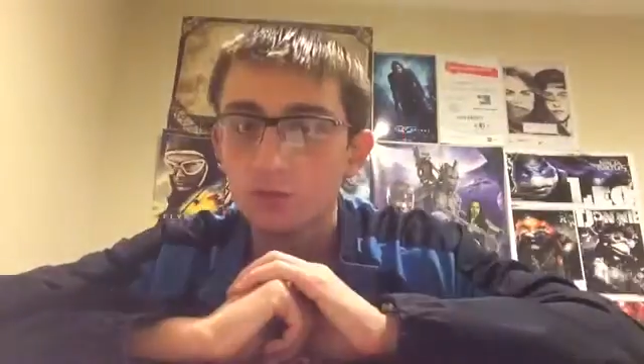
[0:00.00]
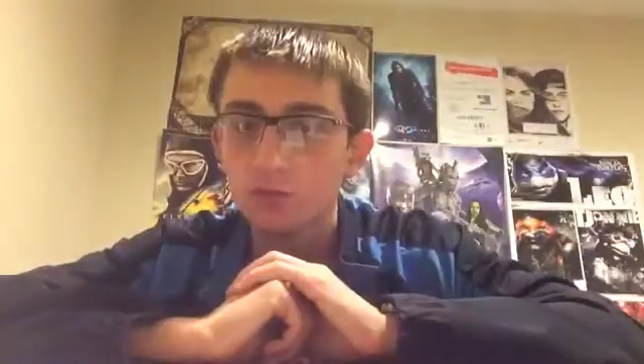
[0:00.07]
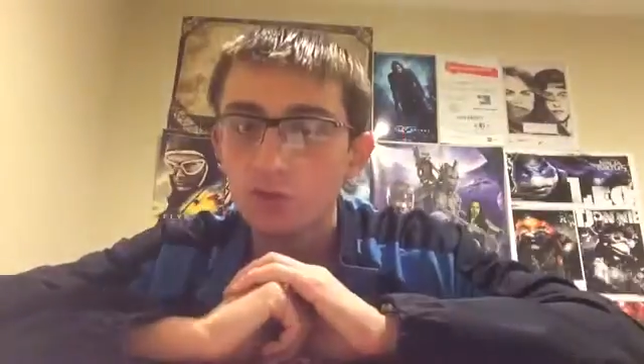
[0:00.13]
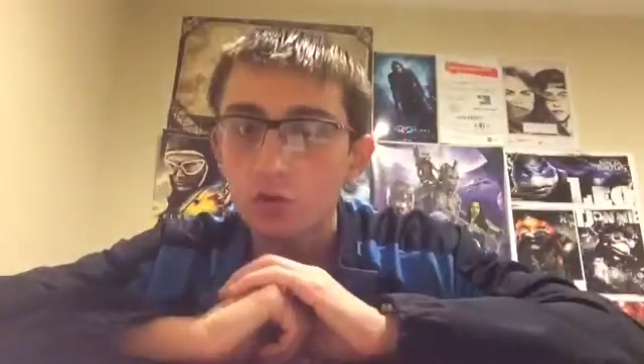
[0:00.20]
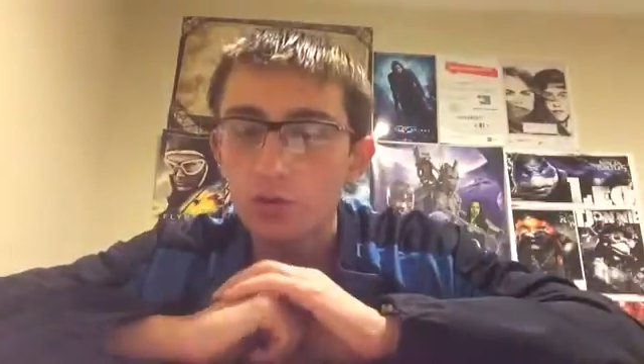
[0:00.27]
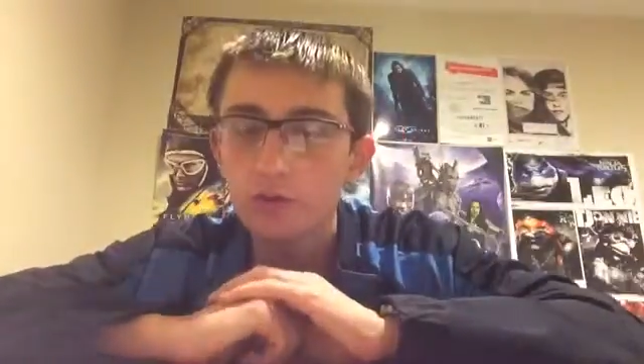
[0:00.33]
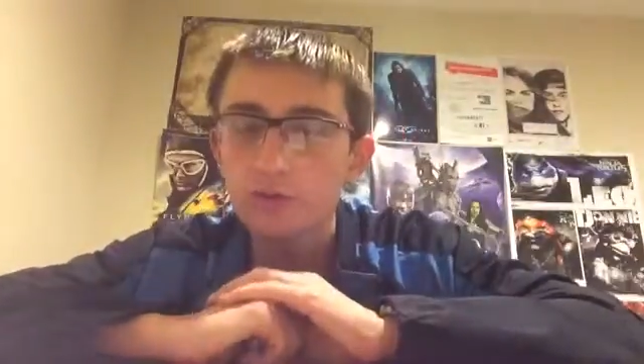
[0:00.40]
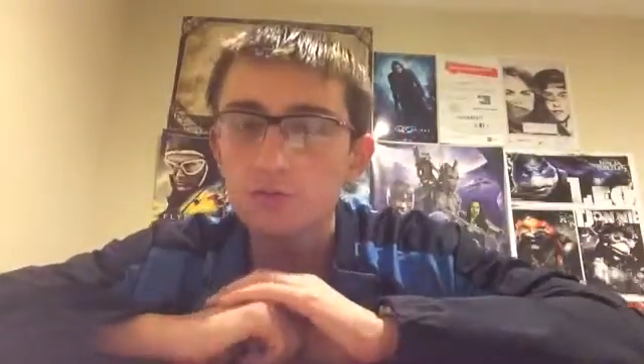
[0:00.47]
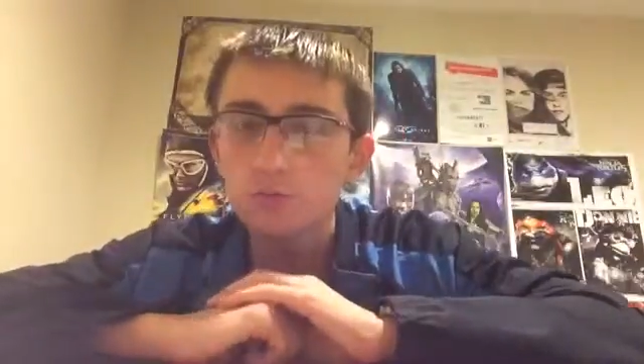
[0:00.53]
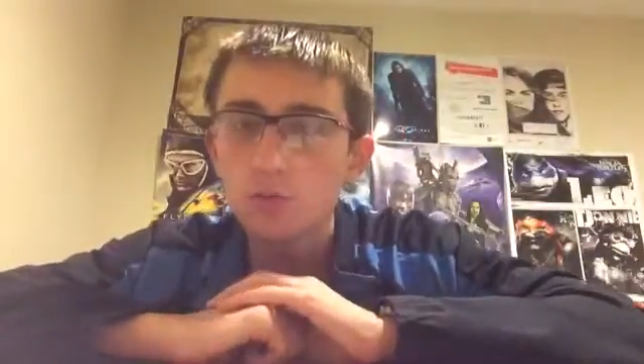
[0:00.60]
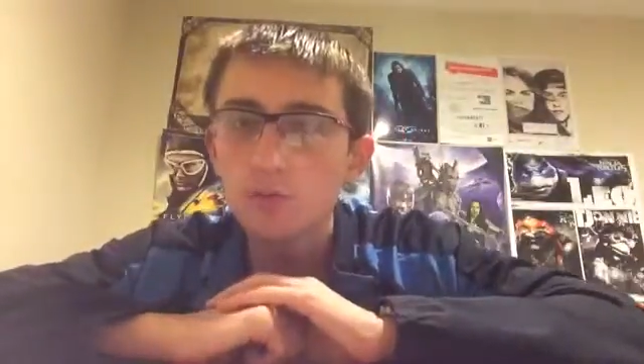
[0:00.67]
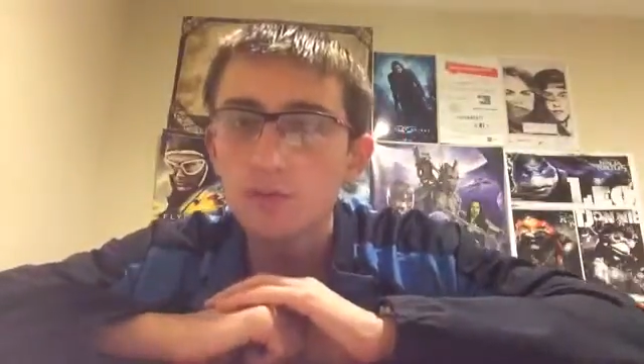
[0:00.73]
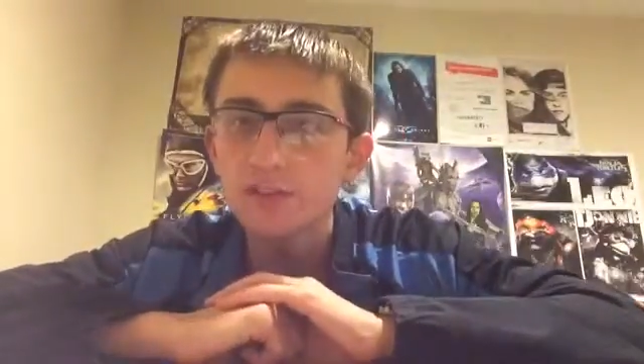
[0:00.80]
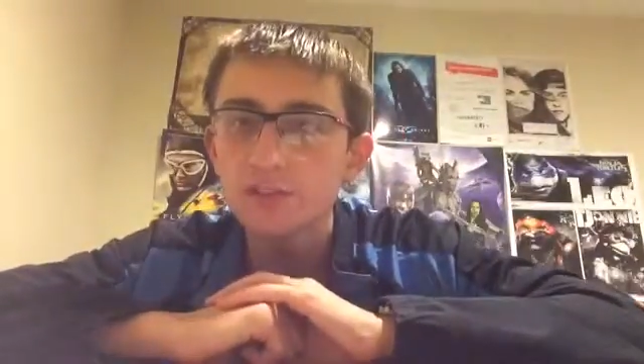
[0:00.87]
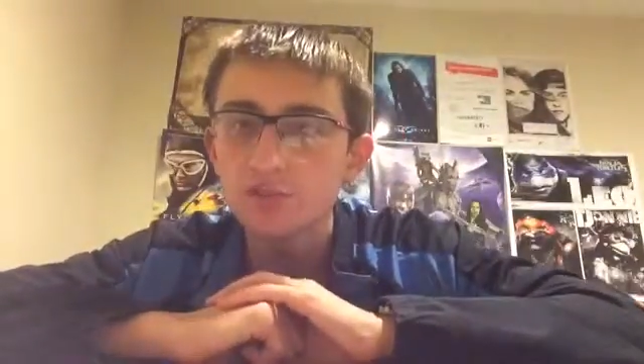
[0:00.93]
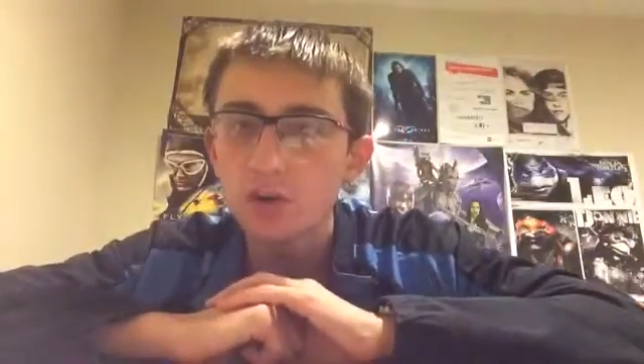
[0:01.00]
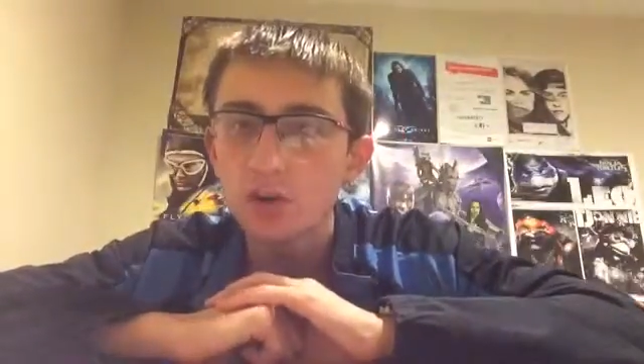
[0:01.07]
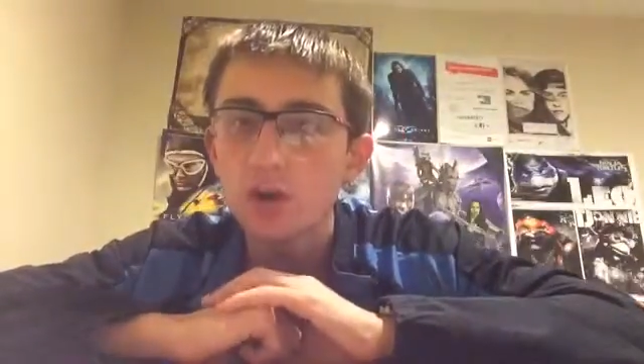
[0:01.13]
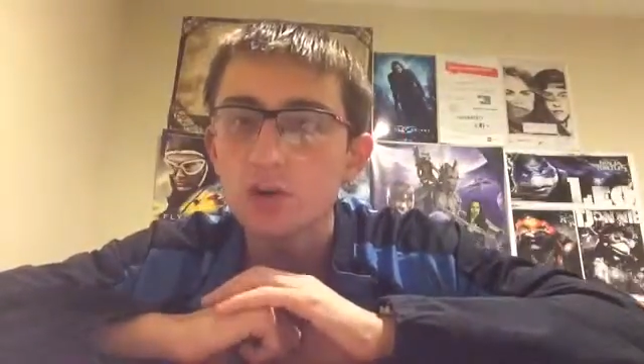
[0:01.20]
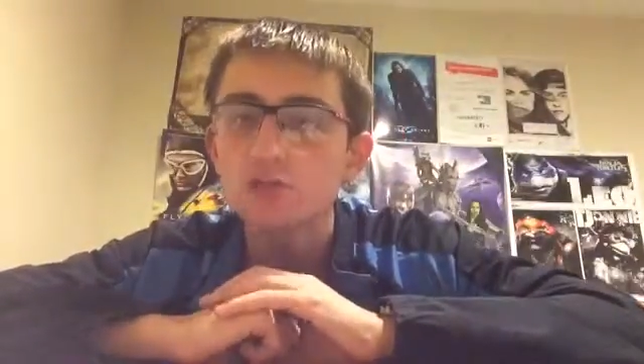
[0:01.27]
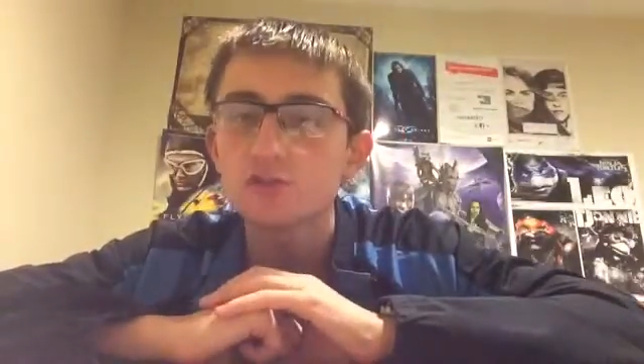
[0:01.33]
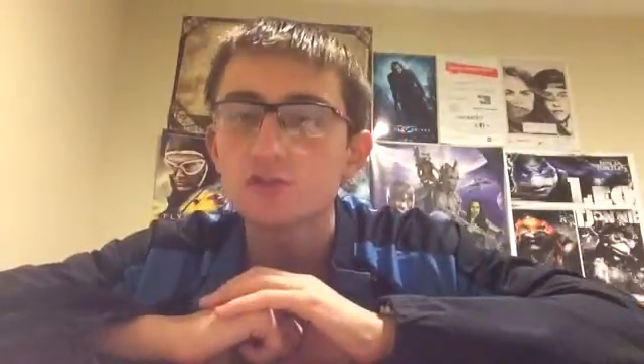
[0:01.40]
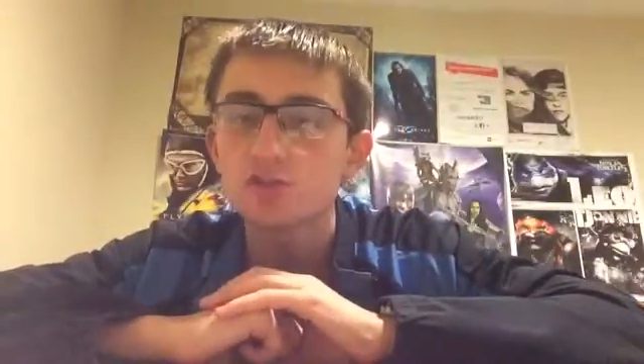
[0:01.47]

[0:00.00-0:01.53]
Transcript: So this movie stars